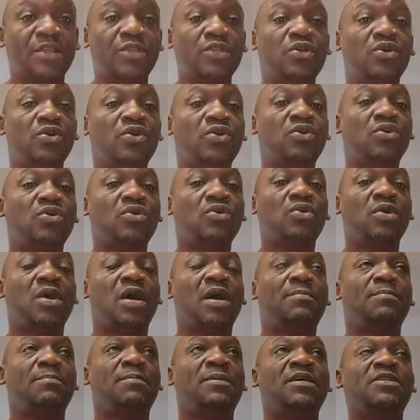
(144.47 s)
I know
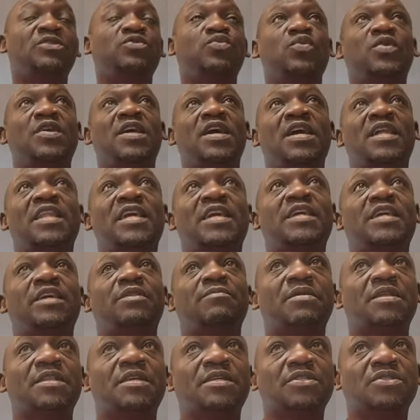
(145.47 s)
a place we are, like
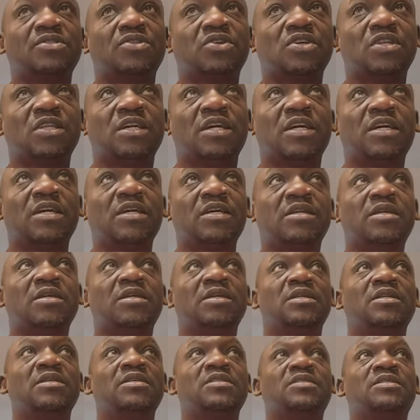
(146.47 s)
in Minnesota,
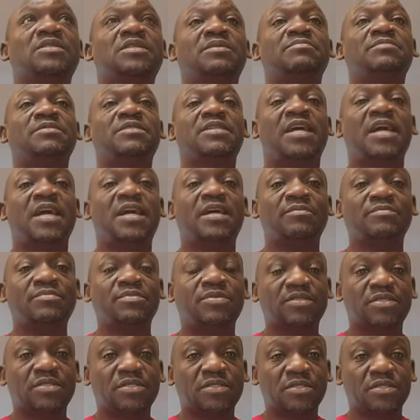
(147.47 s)

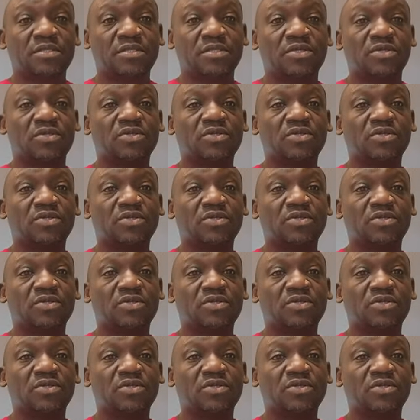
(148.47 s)
sometimes